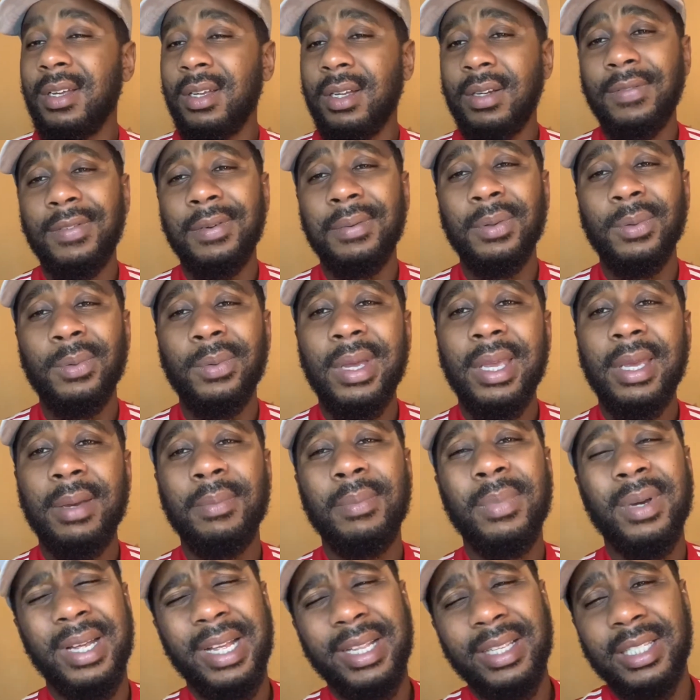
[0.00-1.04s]
from the wing.
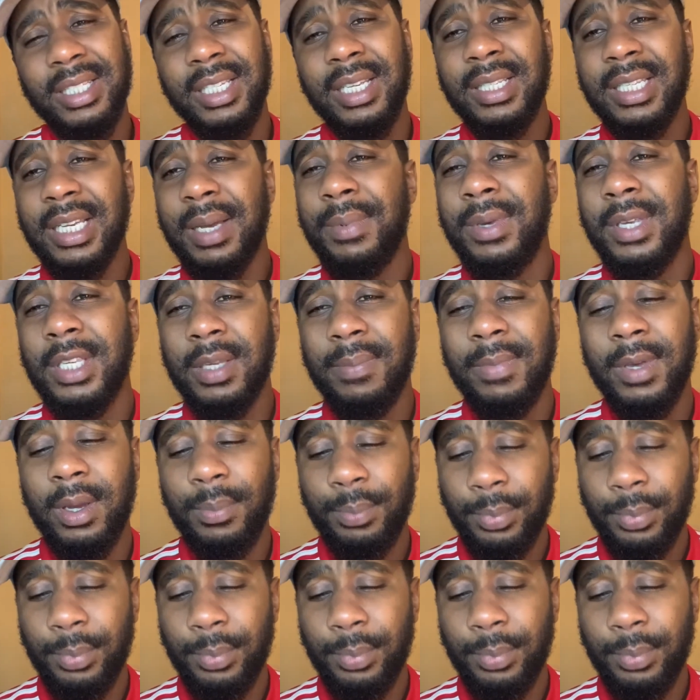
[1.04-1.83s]
But at the same time, he's a bit